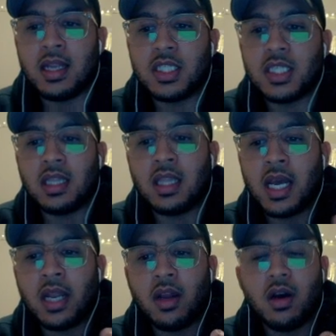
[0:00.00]
shed
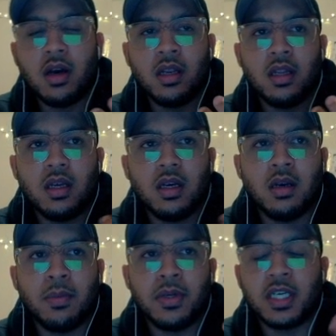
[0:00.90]
light on a
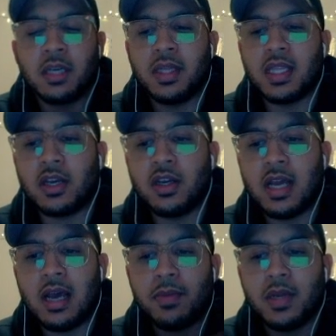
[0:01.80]
predicament that could
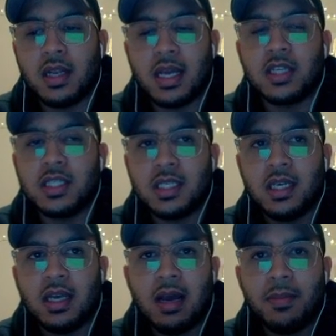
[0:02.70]
happen, and I could see
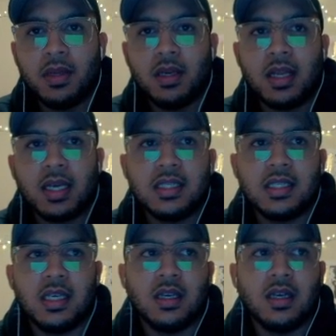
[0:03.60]
it happening, and I can
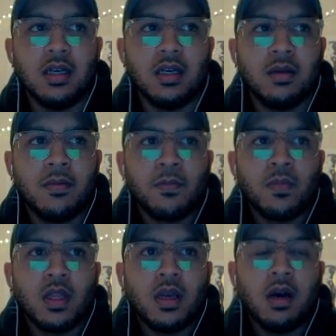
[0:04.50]
see a
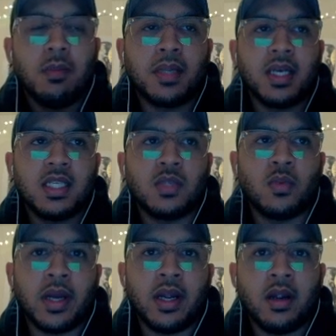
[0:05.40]
place
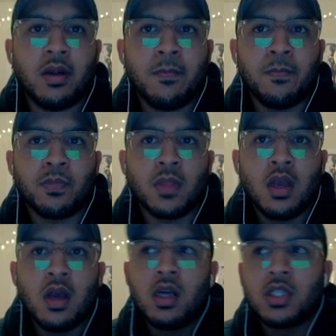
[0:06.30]
where
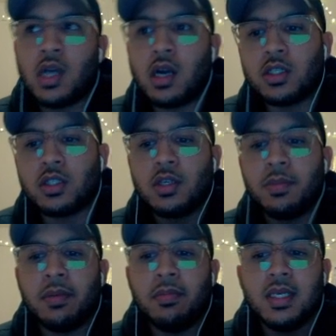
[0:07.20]
doctors could
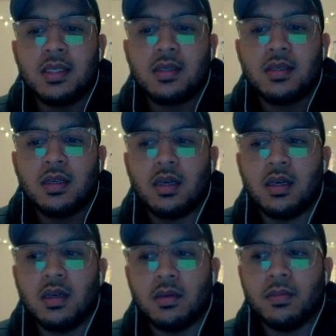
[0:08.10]
be
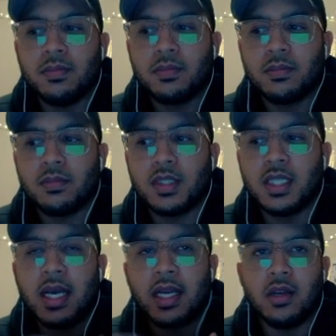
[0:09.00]

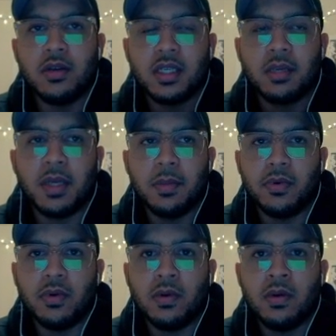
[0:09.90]
misdiagnosing
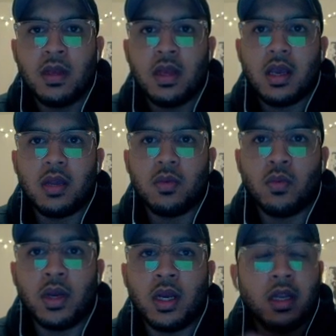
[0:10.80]
people, and
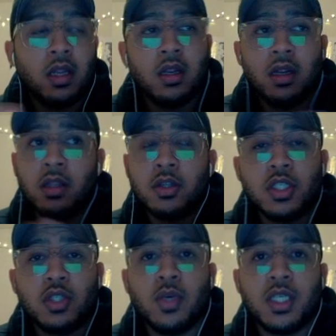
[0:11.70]
another
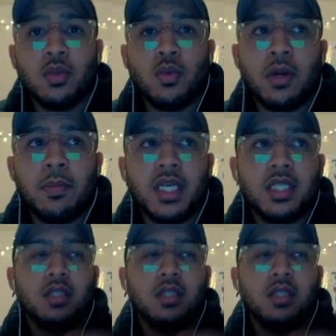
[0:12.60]
situation where patients